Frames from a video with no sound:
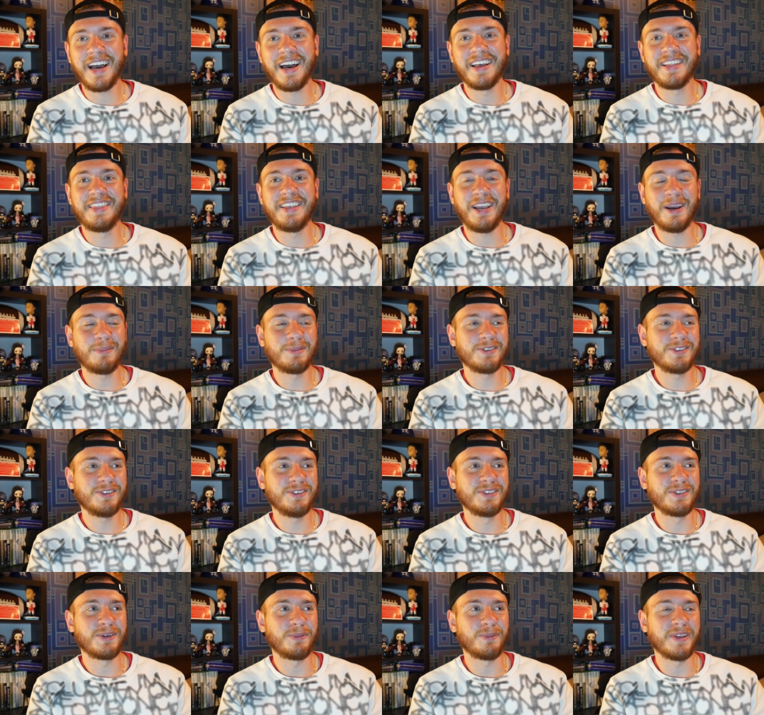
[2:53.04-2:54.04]
Uh, the
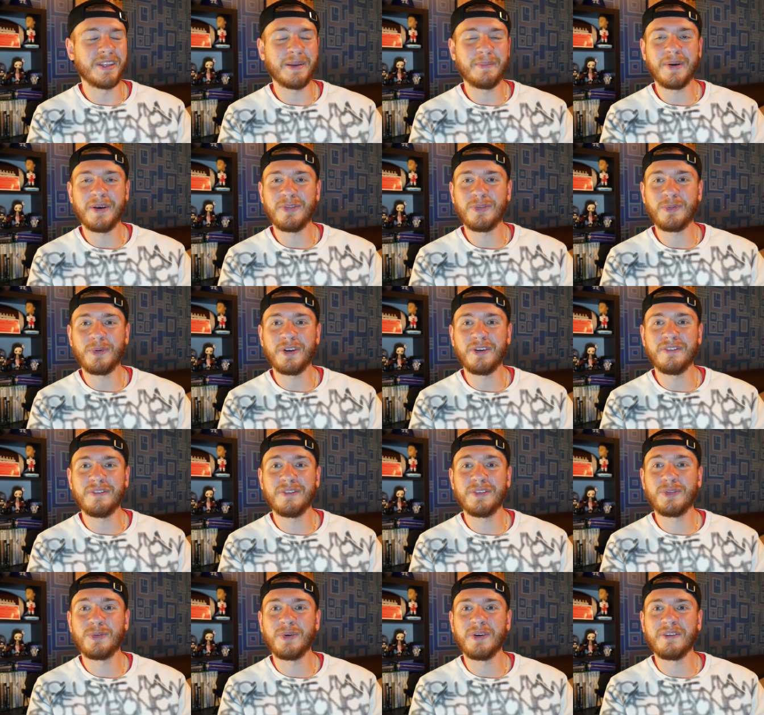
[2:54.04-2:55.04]
opportunities are really about three,
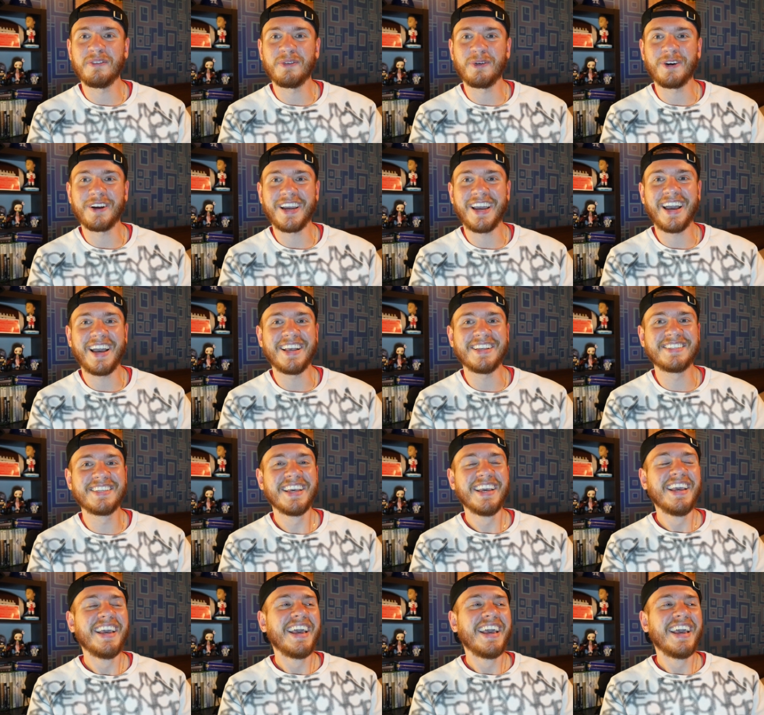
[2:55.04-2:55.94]
three or four guys.